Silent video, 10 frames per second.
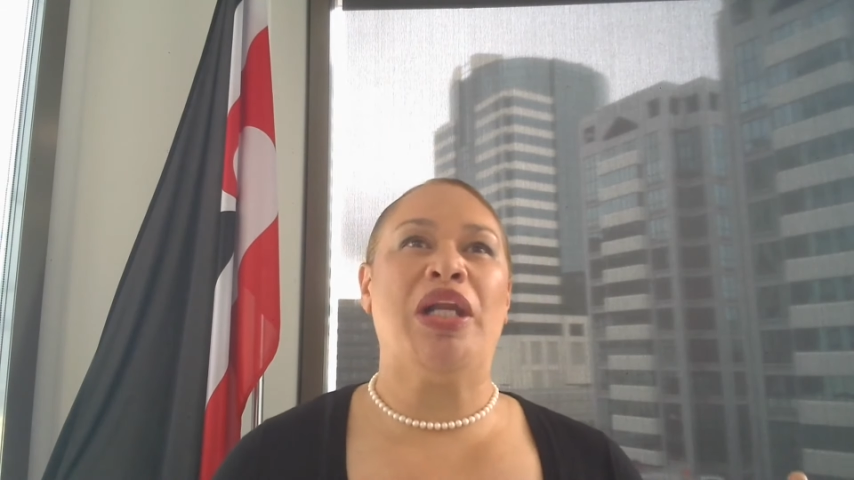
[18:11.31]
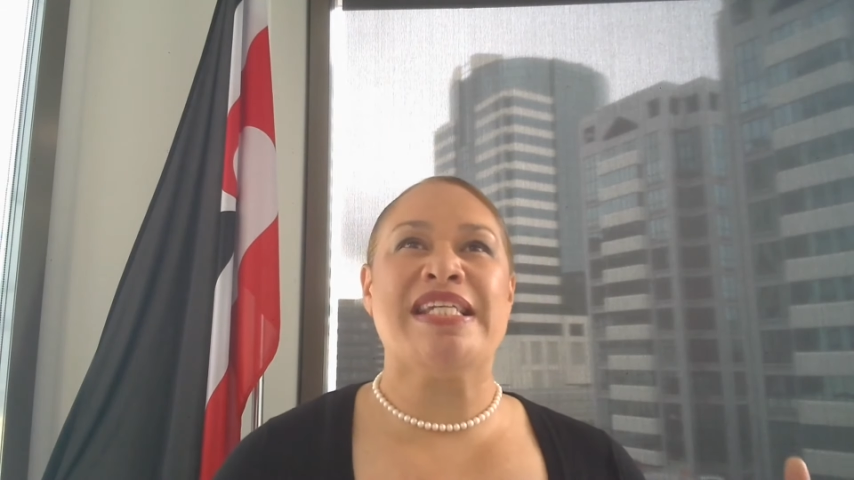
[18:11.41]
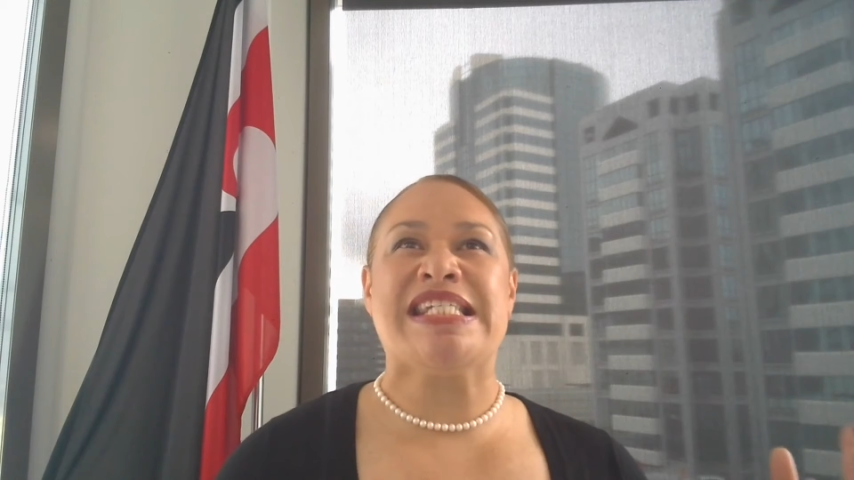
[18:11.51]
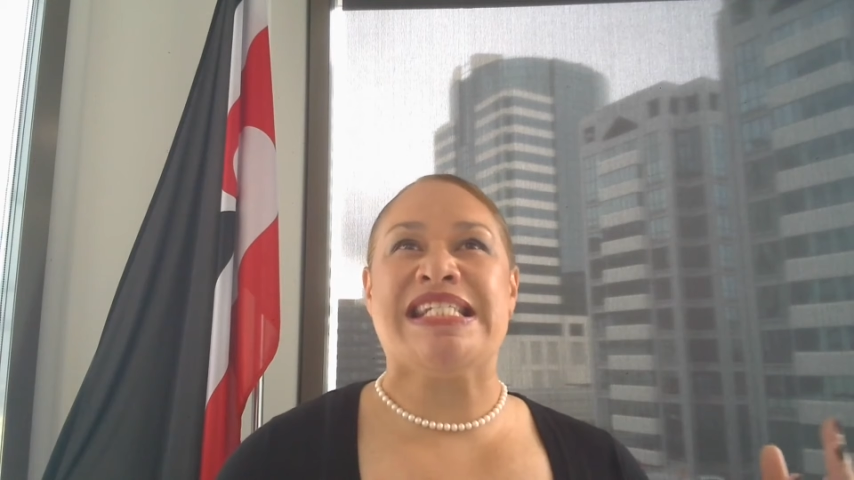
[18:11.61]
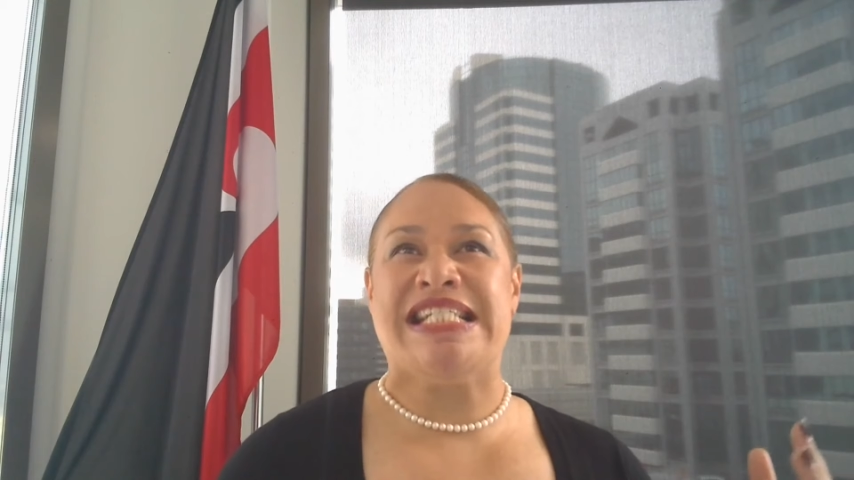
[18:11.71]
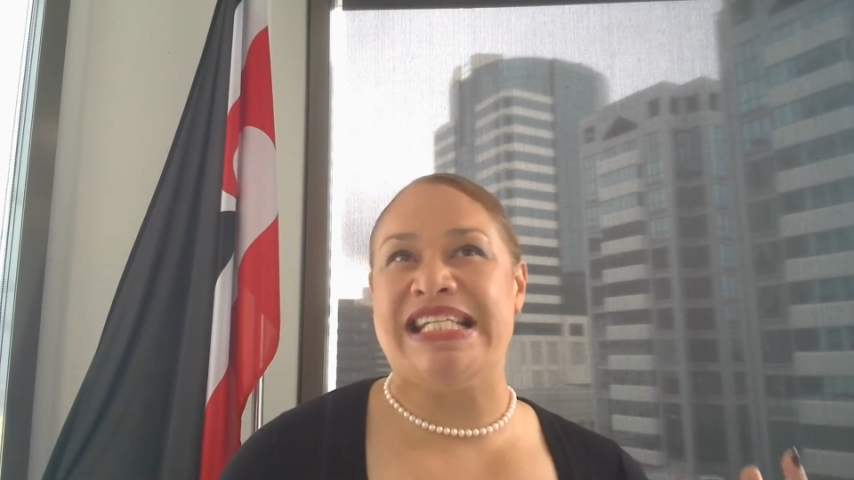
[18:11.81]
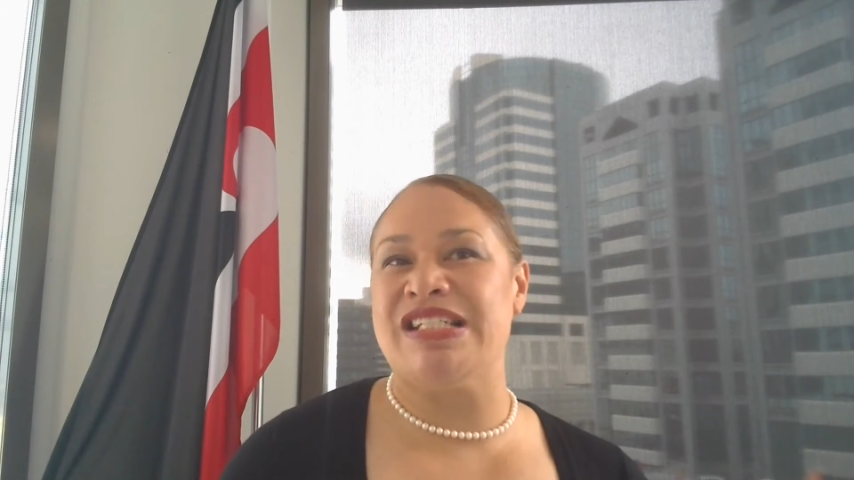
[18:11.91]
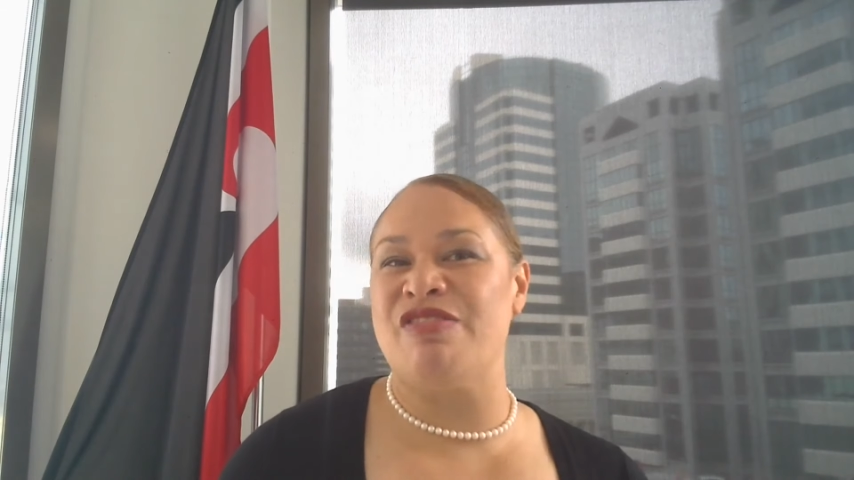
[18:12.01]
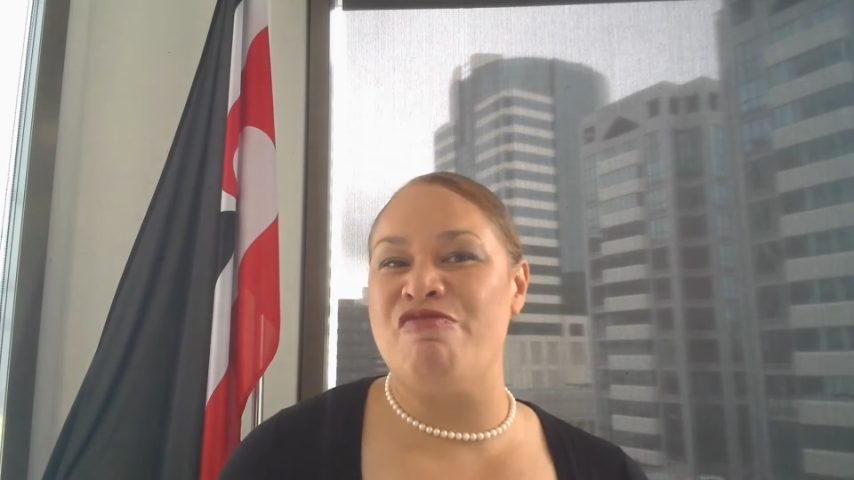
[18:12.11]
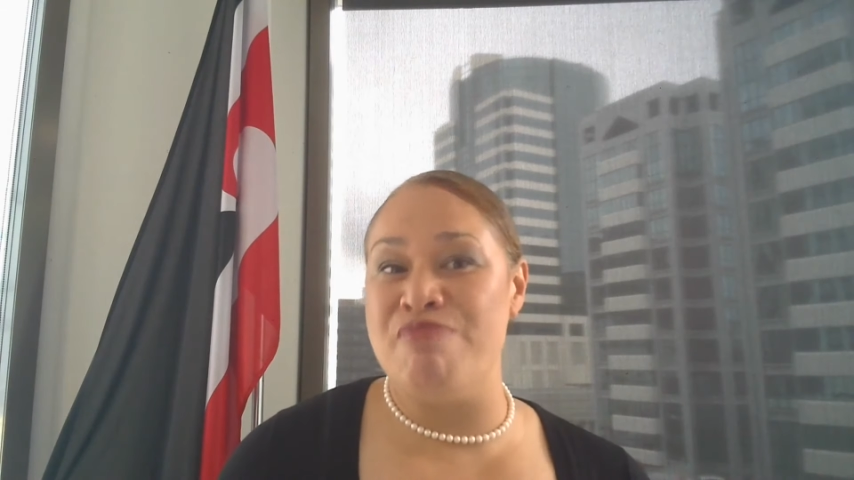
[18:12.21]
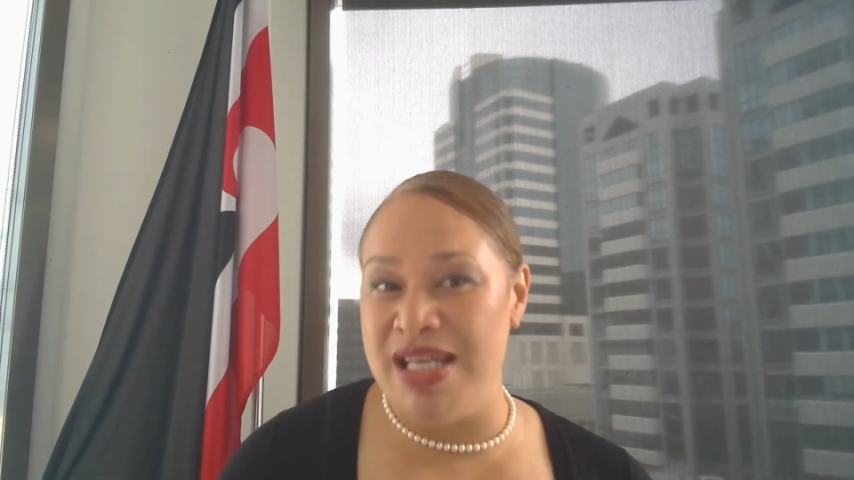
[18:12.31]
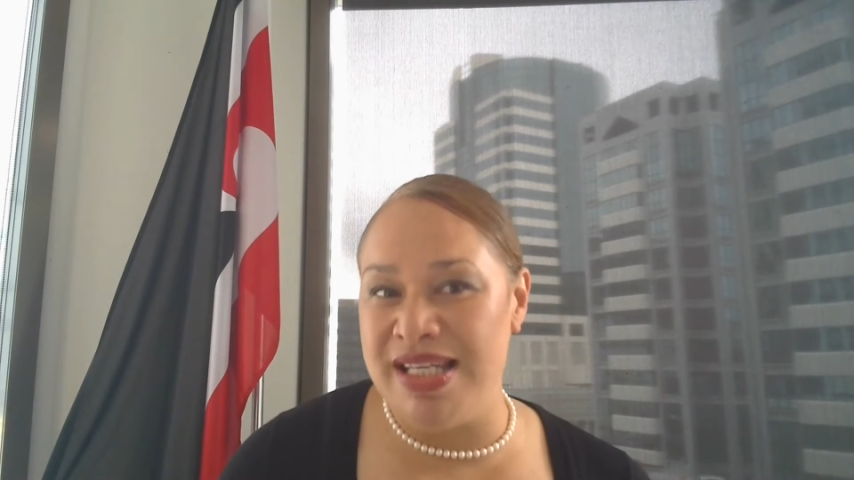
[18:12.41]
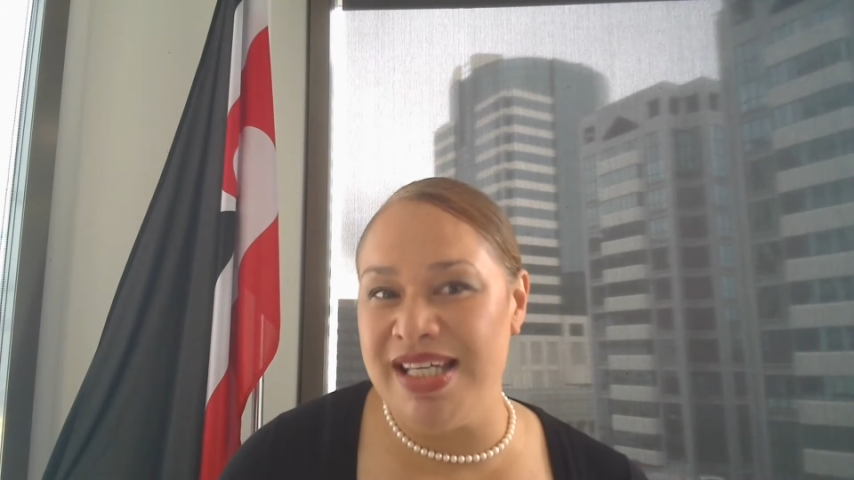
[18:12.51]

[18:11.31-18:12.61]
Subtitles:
negative media